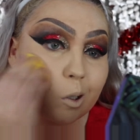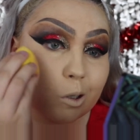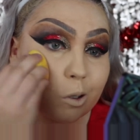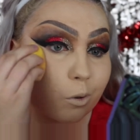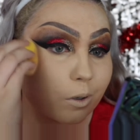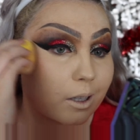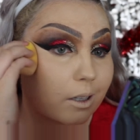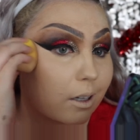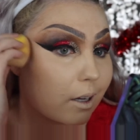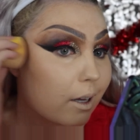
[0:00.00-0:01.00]
just to really
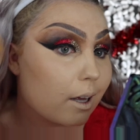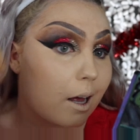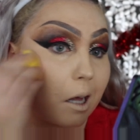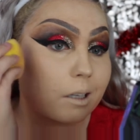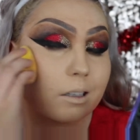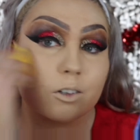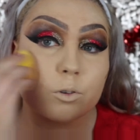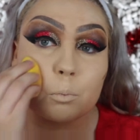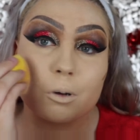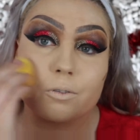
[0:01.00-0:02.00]

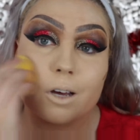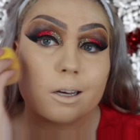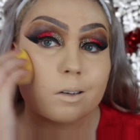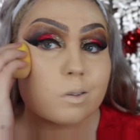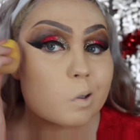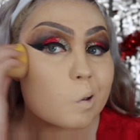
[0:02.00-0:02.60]
lift my face.